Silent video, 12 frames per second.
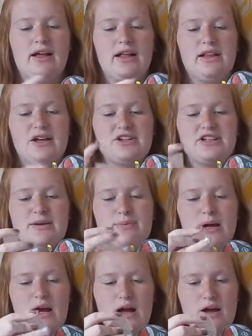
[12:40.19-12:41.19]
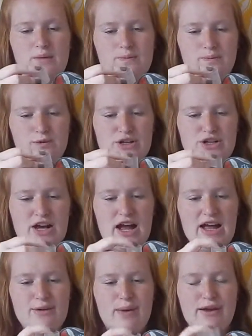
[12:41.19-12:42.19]
clear tip, which
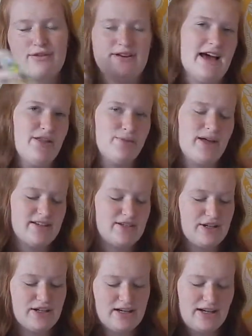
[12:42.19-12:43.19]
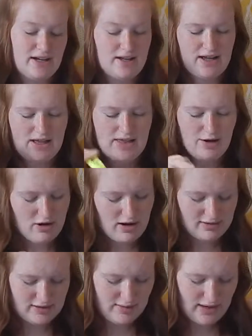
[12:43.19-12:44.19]
my friend had them last year. They were
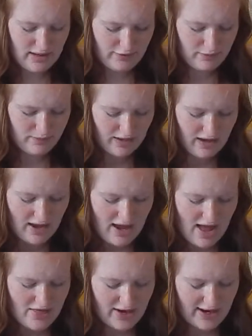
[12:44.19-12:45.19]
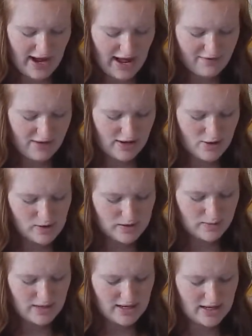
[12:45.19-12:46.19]
awesome. I love them. And then I have a
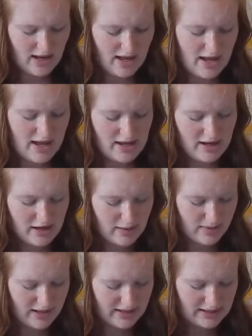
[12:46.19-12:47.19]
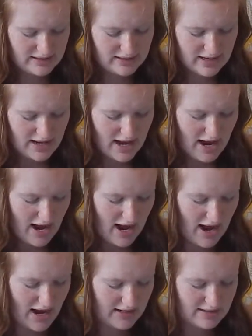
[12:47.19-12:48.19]
USB, earbuds,
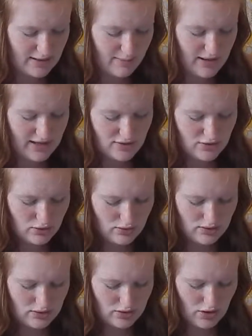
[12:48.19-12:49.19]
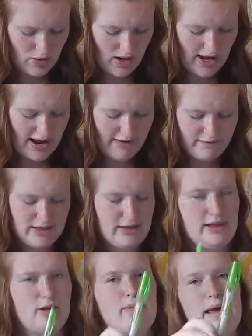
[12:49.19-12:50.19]
and pencils. So I have the
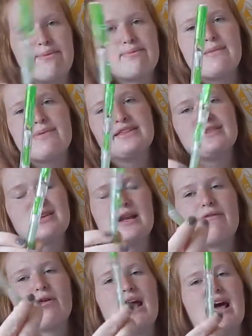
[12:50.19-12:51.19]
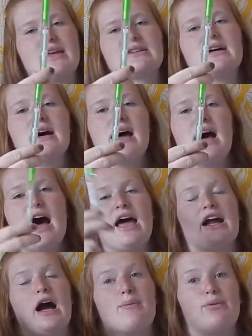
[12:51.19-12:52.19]
little Papermate pencils that everyone has. I
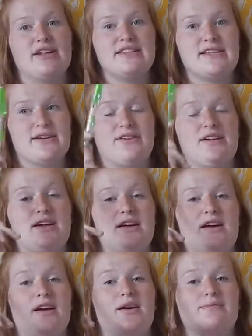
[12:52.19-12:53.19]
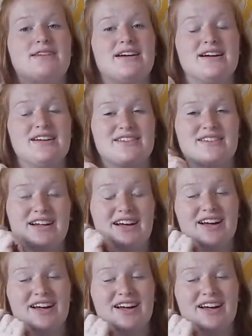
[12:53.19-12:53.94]
got 0.7 because